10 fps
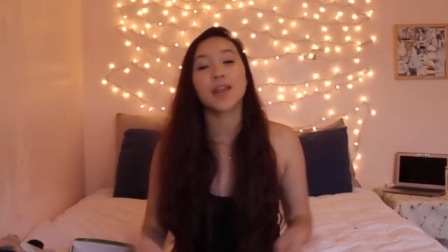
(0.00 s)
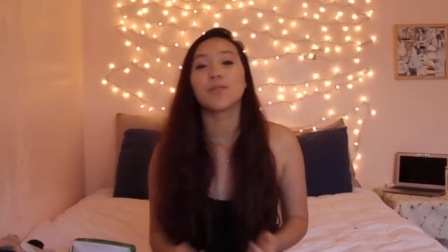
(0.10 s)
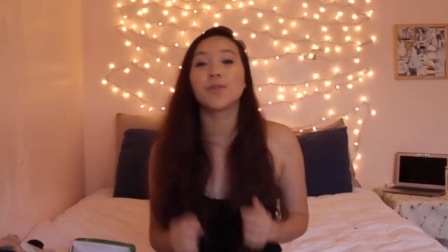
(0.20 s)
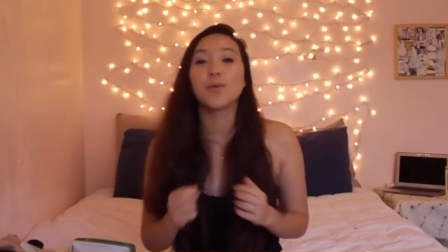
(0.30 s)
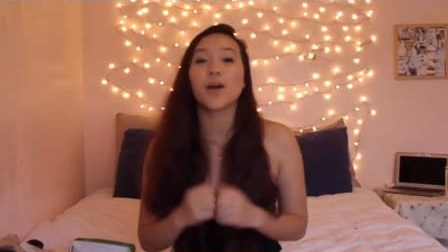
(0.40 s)
And
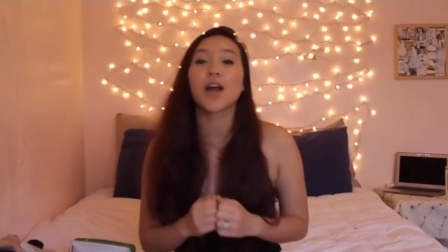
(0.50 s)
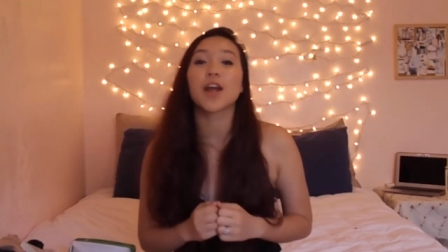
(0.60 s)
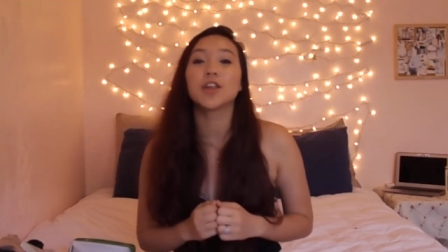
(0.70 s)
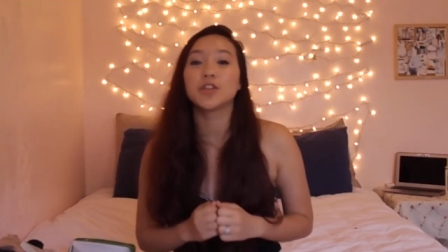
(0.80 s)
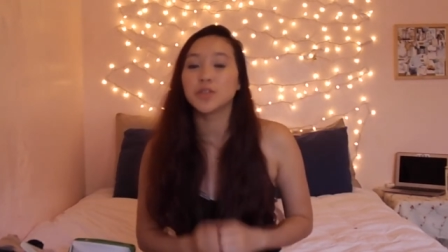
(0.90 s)
if you
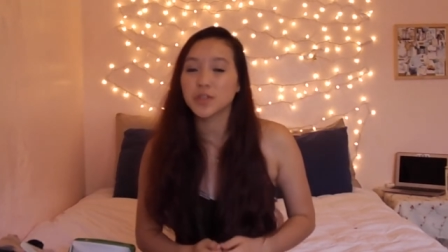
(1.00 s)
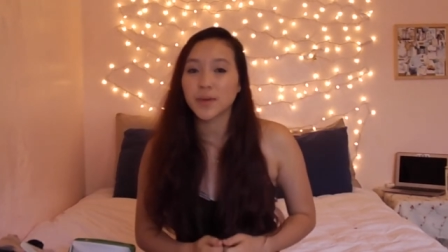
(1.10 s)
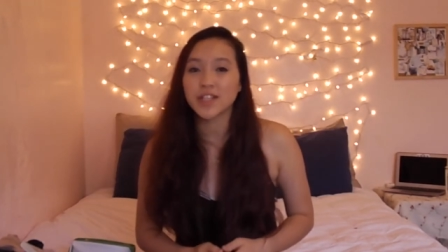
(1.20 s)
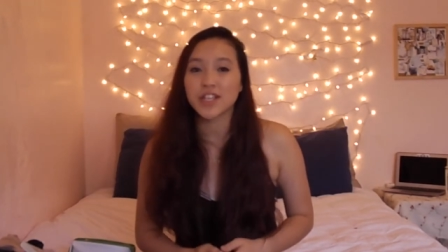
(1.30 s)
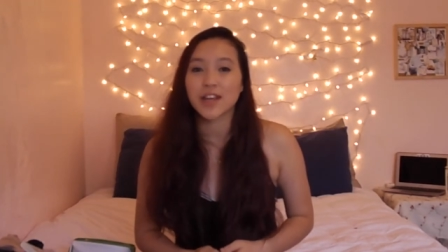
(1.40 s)
are new to
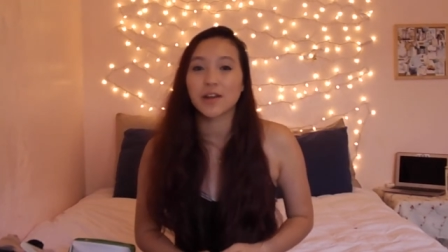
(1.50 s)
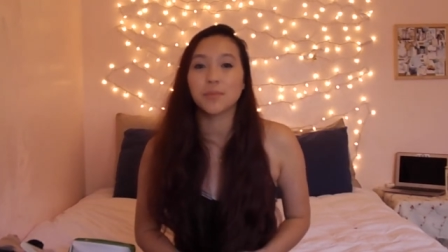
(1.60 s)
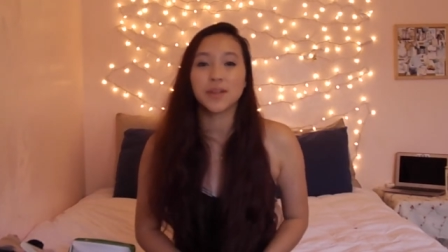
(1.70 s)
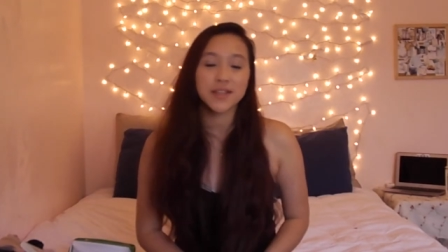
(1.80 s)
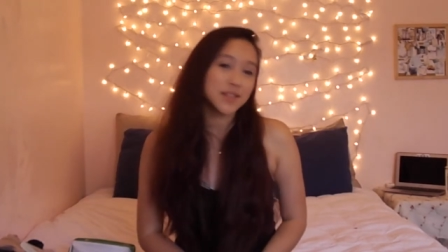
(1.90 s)
my channel,
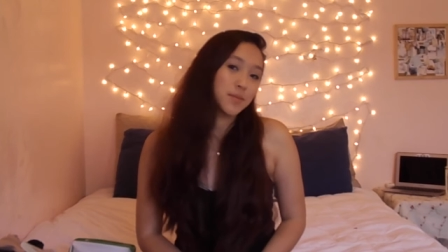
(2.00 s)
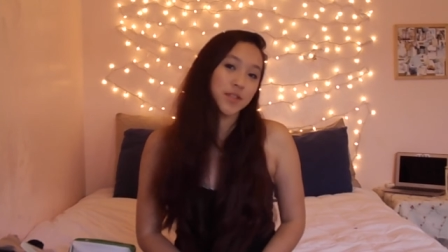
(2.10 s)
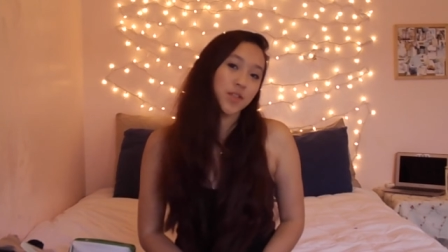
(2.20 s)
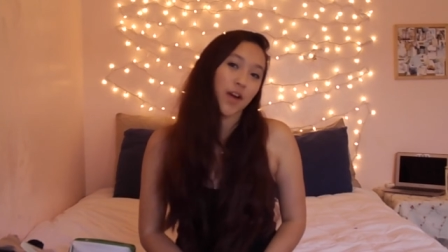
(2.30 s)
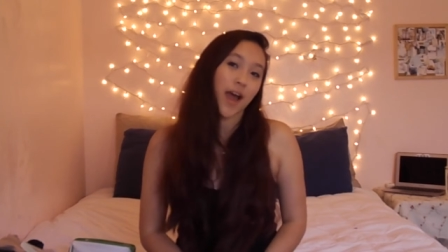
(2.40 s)
please
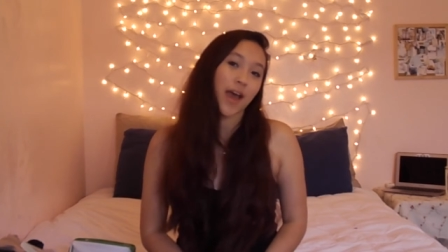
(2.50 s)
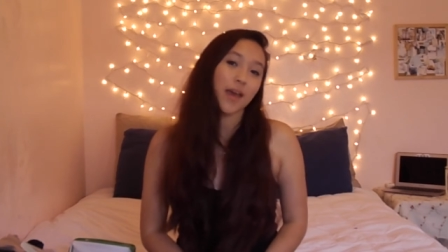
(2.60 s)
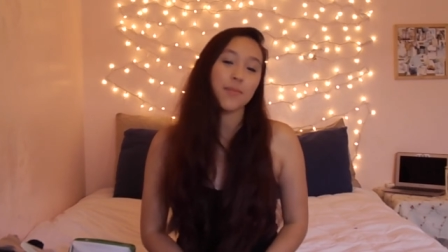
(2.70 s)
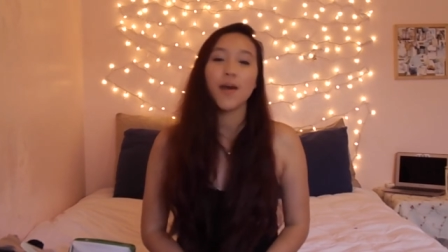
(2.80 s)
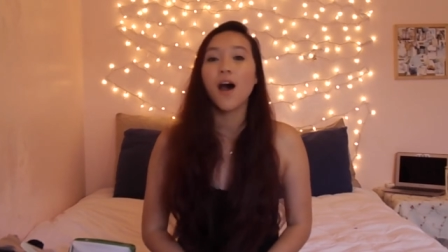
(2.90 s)

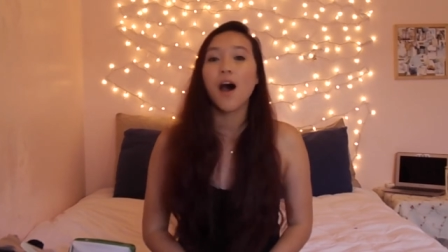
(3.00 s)
subscribe.